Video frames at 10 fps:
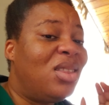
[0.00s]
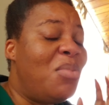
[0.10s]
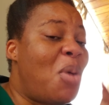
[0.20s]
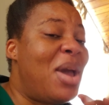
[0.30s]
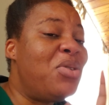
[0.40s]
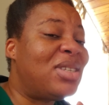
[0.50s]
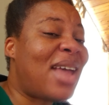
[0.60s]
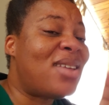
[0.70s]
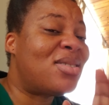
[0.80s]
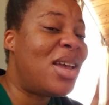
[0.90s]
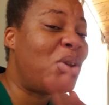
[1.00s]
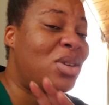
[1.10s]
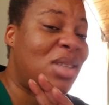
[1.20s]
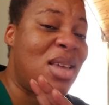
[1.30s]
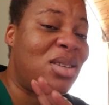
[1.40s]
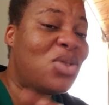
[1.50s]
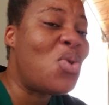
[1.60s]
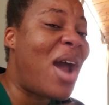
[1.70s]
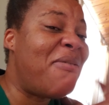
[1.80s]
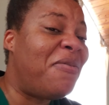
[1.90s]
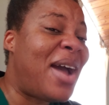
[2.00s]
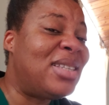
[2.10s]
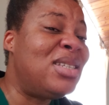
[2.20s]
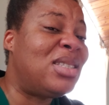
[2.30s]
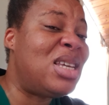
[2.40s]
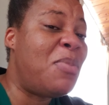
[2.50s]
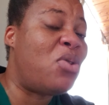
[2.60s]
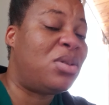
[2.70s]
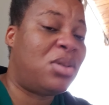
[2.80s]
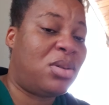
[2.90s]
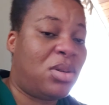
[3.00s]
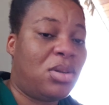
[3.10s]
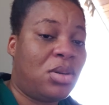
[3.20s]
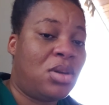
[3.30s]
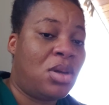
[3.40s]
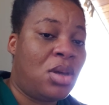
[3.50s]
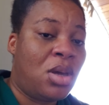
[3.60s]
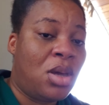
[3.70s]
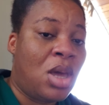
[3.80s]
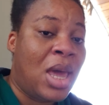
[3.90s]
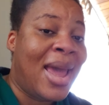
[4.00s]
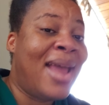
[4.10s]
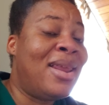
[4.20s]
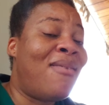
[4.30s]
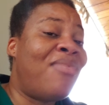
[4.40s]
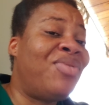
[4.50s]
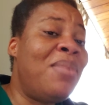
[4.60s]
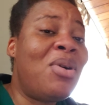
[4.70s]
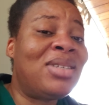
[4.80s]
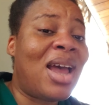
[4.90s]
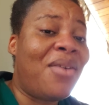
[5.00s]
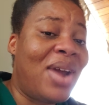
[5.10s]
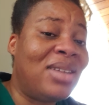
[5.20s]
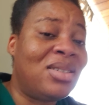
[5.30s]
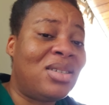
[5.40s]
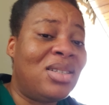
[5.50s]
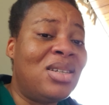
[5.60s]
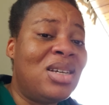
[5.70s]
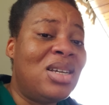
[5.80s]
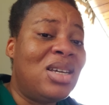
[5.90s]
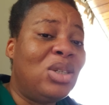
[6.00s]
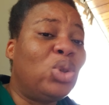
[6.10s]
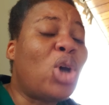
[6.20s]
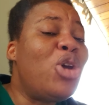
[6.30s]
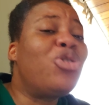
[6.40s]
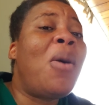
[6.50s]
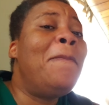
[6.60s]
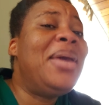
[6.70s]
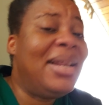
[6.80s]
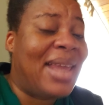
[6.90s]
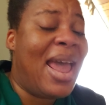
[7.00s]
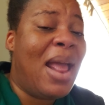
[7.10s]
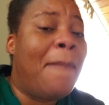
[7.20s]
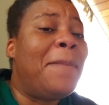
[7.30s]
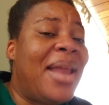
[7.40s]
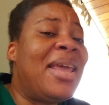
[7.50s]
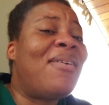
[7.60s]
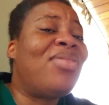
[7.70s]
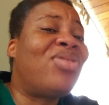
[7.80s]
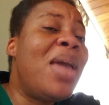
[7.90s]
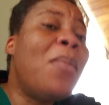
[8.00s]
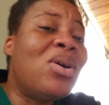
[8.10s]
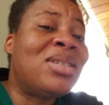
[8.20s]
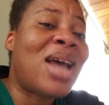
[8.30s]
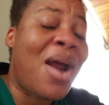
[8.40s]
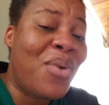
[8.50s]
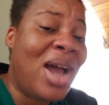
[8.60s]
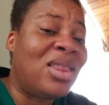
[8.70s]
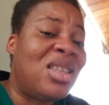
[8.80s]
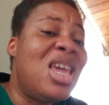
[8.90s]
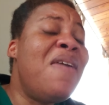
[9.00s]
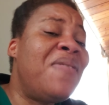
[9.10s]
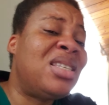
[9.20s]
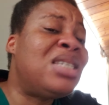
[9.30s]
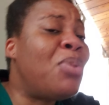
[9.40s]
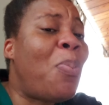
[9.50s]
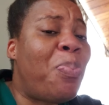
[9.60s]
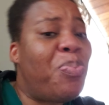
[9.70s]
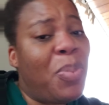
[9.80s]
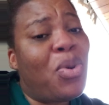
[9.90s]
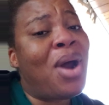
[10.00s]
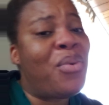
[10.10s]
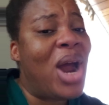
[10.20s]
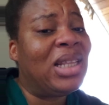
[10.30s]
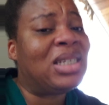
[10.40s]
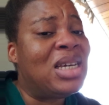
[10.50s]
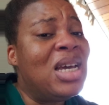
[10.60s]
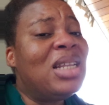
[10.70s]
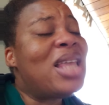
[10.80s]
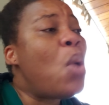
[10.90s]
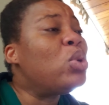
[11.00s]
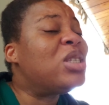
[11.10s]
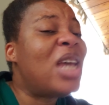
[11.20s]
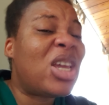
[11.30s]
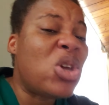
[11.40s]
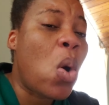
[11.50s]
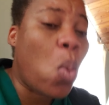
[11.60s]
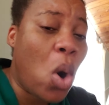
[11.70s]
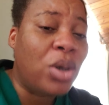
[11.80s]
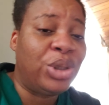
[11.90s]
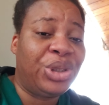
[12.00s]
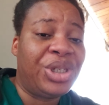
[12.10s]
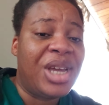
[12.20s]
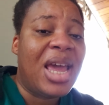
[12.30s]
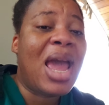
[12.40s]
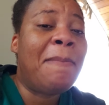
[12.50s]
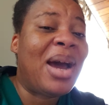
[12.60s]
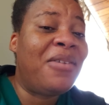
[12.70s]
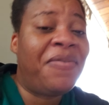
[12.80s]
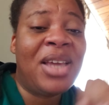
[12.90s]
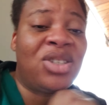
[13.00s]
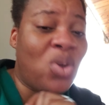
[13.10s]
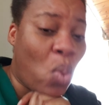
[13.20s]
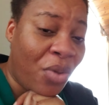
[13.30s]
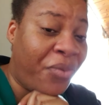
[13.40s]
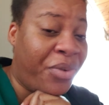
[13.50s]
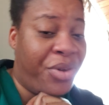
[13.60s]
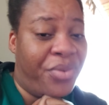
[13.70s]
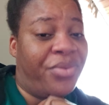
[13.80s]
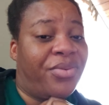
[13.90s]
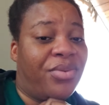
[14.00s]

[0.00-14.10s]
The moment you start saying those things, you are inviting demons. And there are demons around. Though you don't meet them, but there are demons around, invisible people around that will take your word and manifest your word for you.